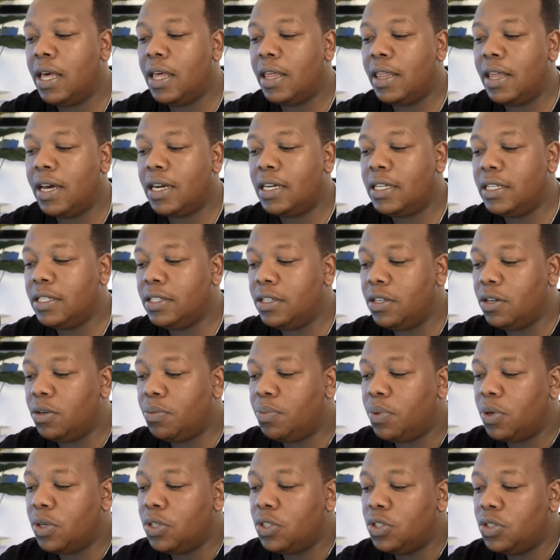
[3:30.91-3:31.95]
that is
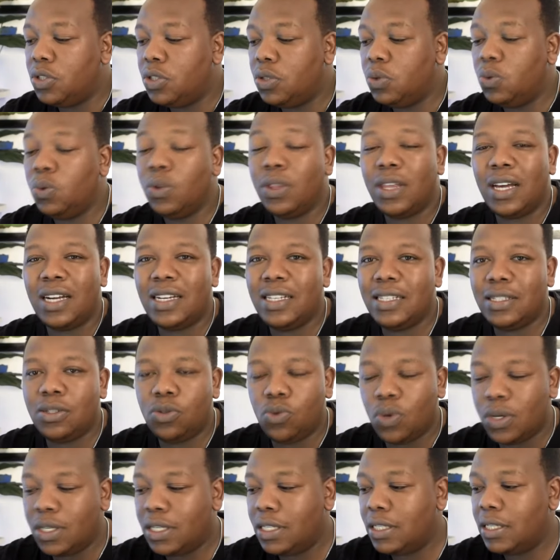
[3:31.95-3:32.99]
0.2, that is
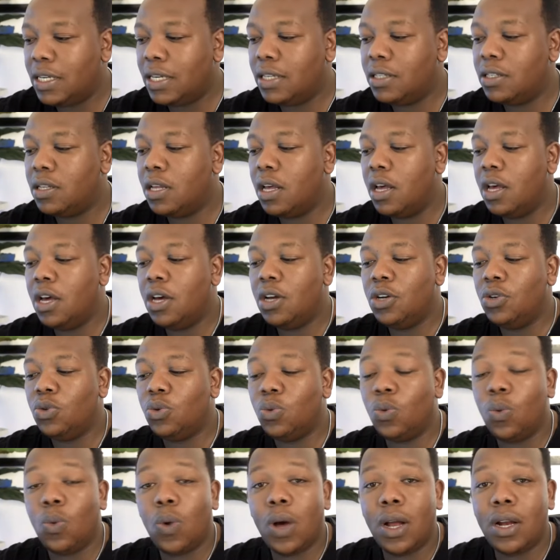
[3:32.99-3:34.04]
20 cents to
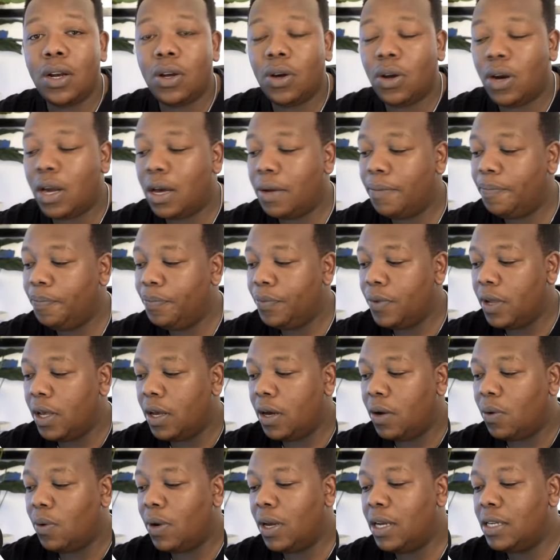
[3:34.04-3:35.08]
$1,
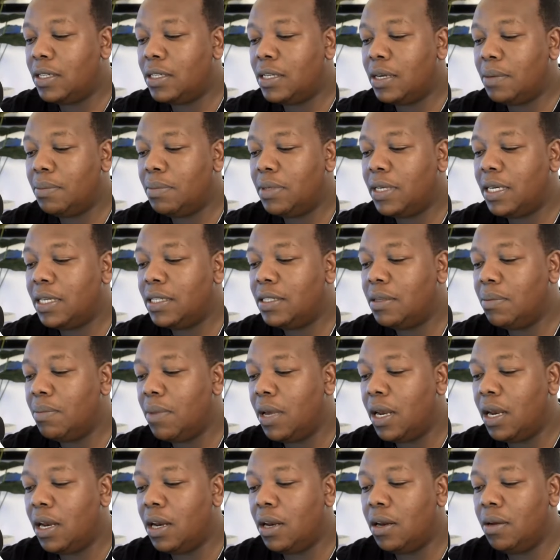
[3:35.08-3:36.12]
while some tests
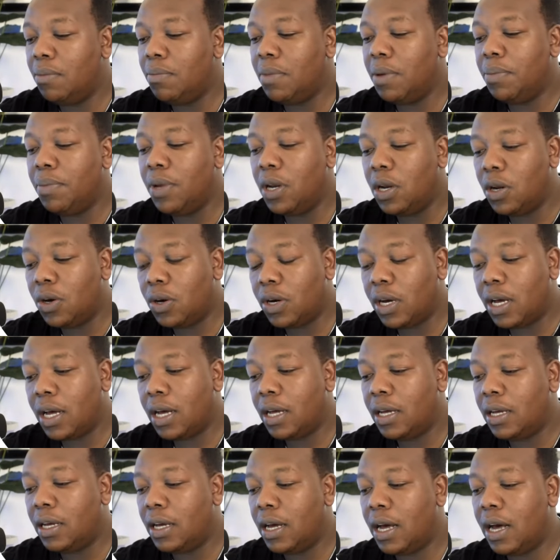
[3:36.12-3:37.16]
may be
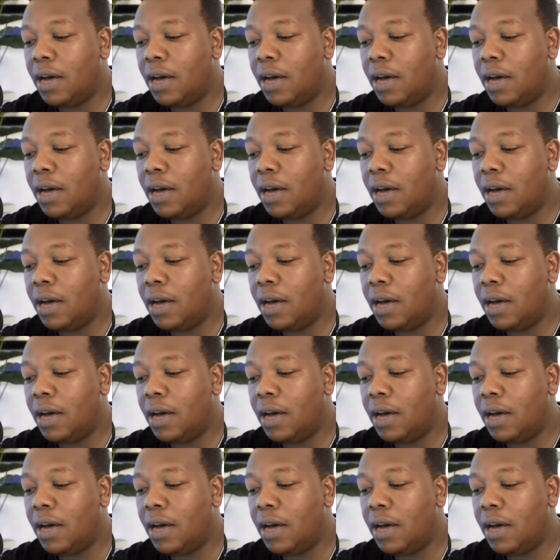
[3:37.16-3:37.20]
longer.